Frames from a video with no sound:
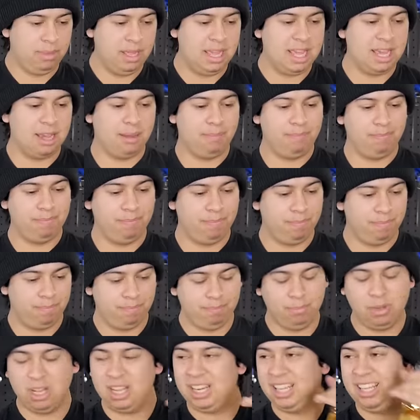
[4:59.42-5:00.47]
Bam.
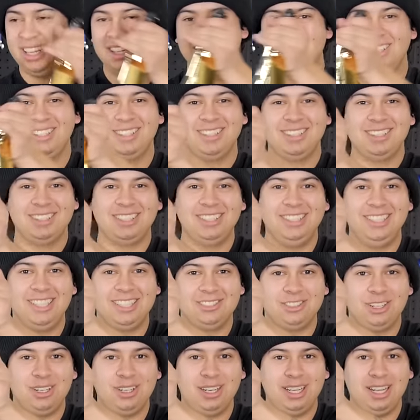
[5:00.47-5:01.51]
money. Show you
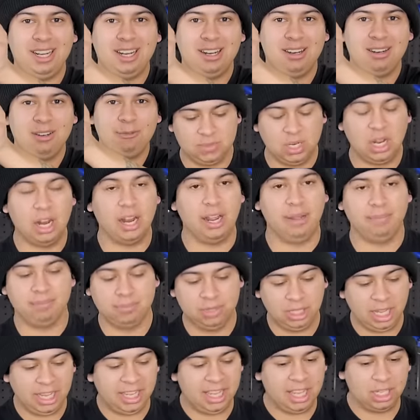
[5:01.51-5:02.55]
guys right there. All right,
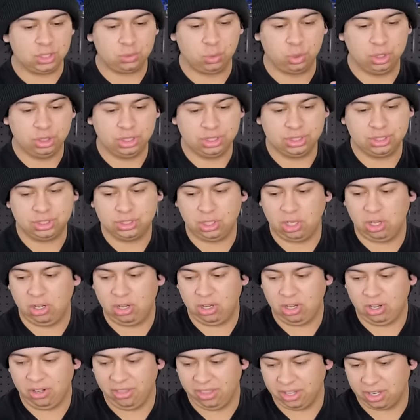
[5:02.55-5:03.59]
I guess we'll just
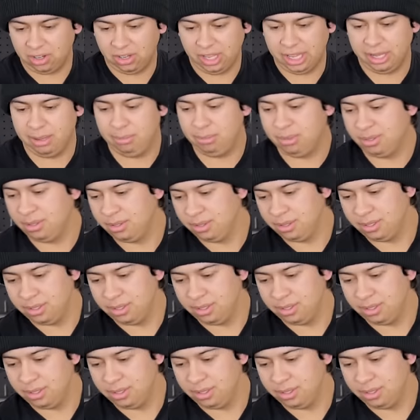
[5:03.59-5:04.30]
install the clamp.